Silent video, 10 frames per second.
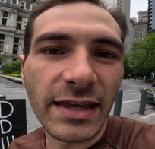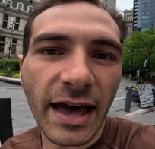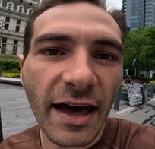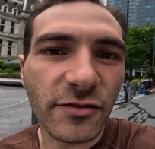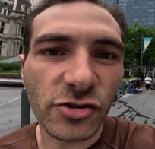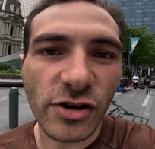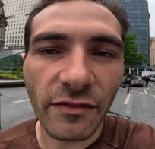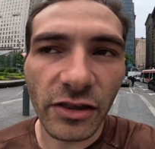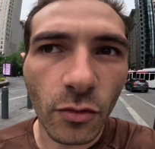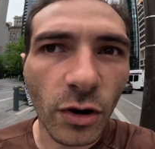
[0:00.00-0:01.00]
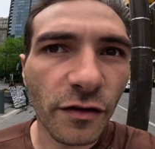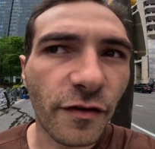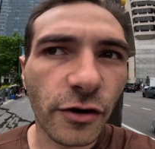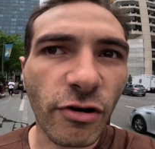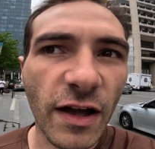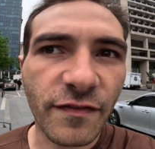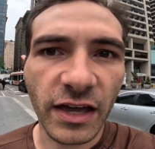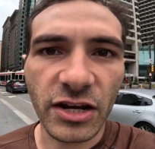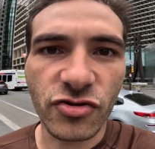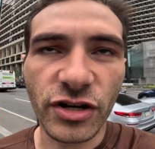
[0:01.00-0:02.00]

yeah, after traveling the world, photographing in a